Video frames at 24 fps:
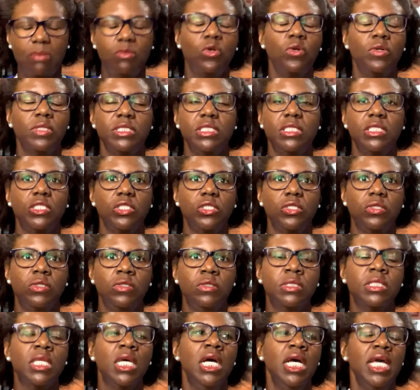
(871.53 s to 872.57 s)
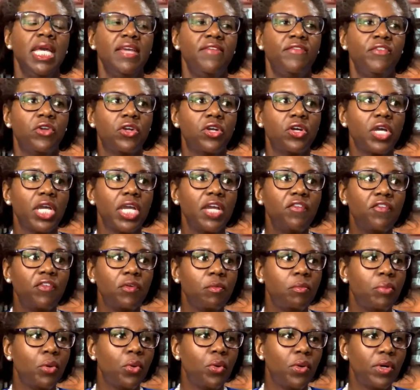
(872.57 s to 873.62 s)
going to use. If you're cooking for
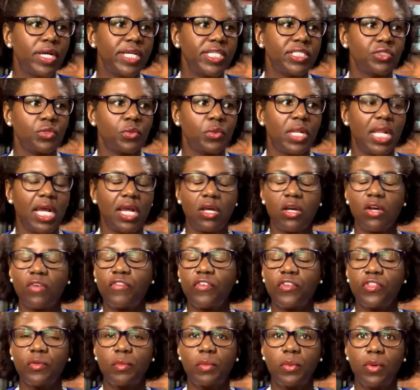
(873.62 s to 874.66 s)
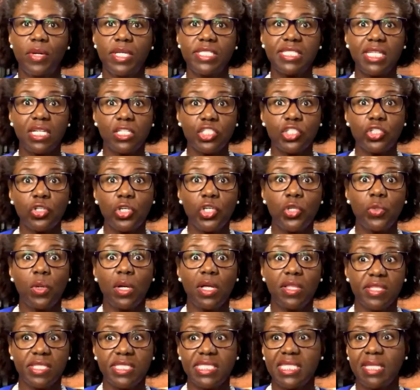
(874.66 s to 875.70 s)
boys or when I cook for the boys, I'll show you all
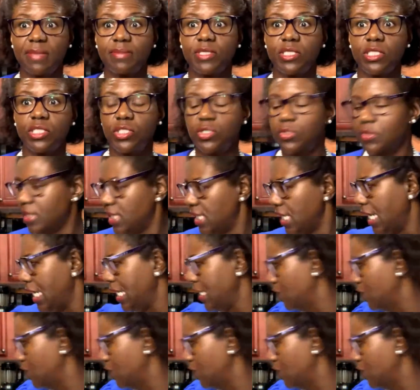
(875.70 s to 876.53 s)
the substitute that I